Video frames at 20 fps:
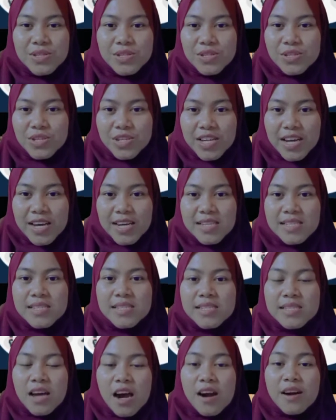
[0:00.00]

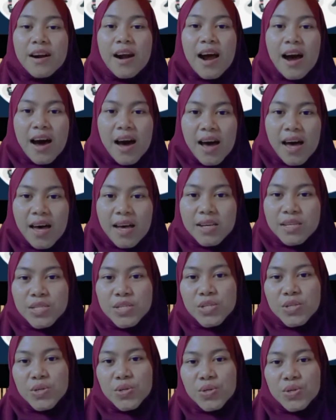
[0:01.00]
students are
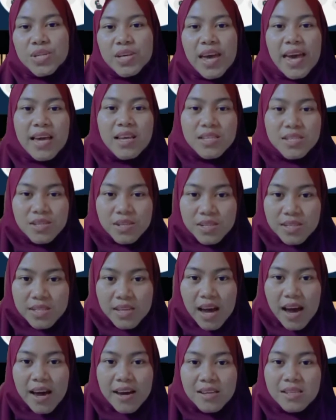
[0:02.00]
asked to the
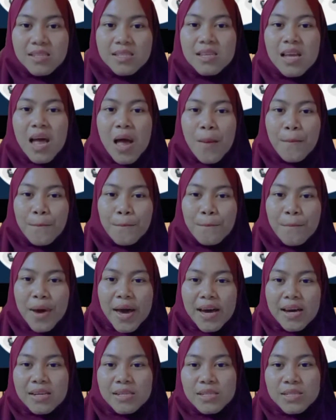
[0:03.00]
exercise
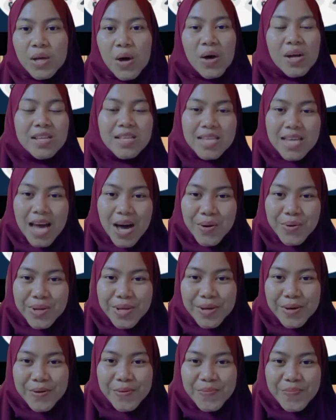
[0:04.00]
based on the
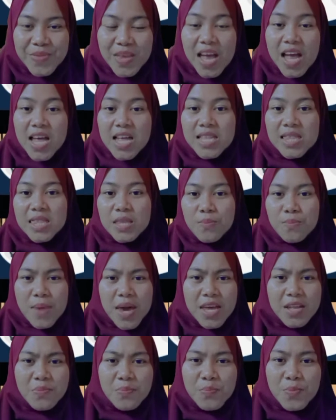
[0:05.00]
audio. The
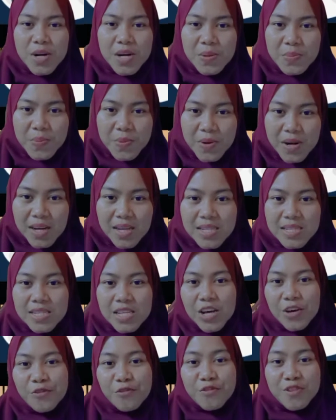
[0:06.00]
main purpose
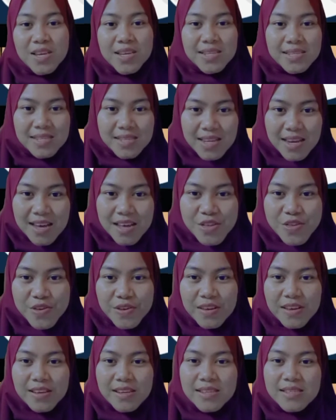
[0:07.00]
of this stage
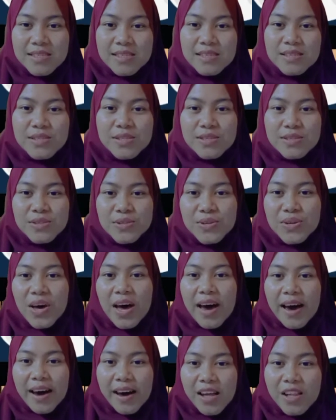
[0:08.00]
is to
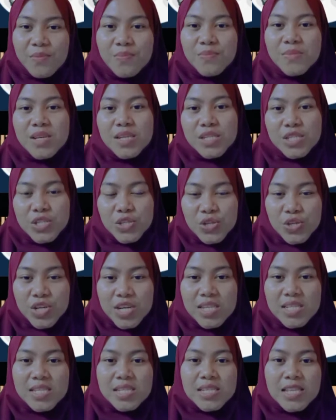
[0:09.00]
help the
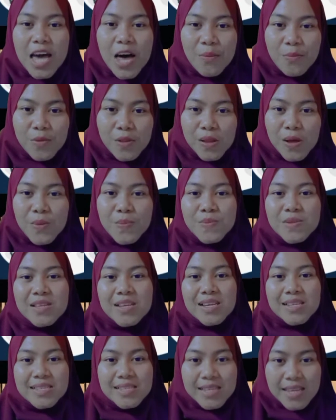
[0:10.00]
students develop
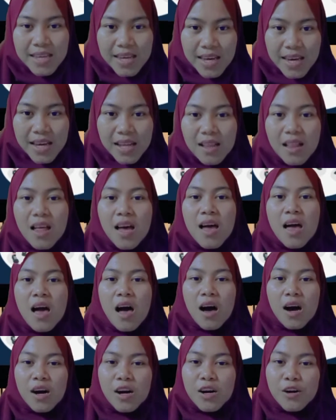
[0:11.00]
the skill
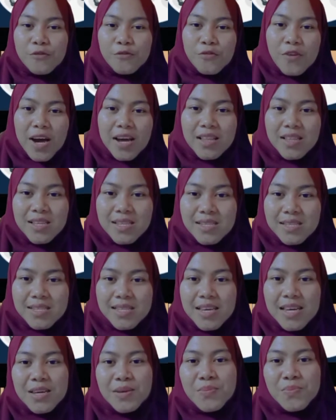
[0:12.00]
of
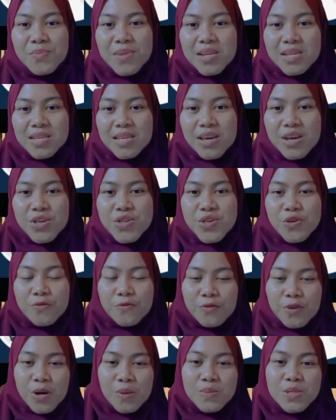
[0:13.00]
eliciting message
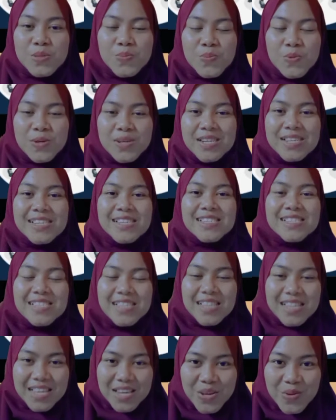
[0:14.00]
from
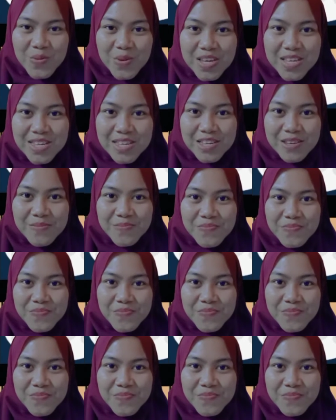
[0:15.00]
spoken language.